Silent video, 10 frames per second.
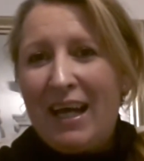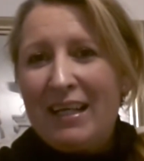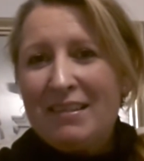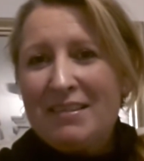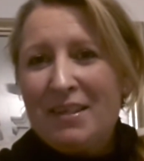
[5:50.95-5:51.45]

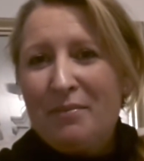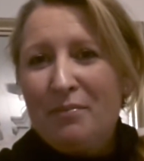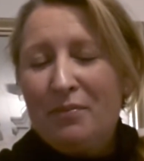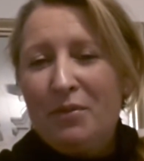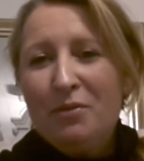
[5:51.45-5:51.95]
and
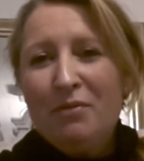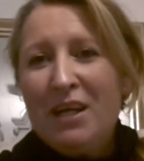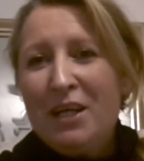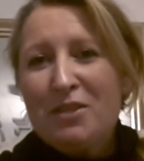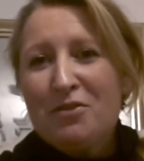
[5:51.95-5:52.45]
you'll
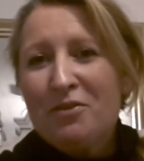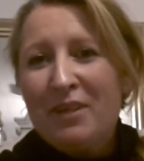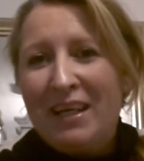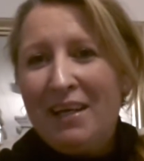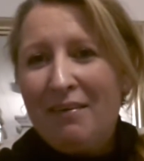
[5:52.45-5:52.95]
really
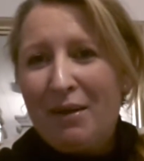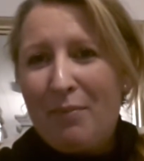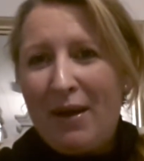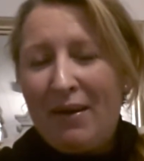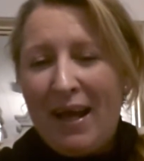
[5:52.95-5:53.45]
enjoy hearing
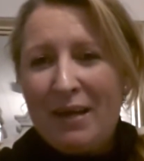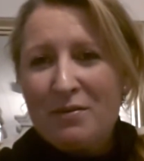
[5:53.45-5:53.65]
about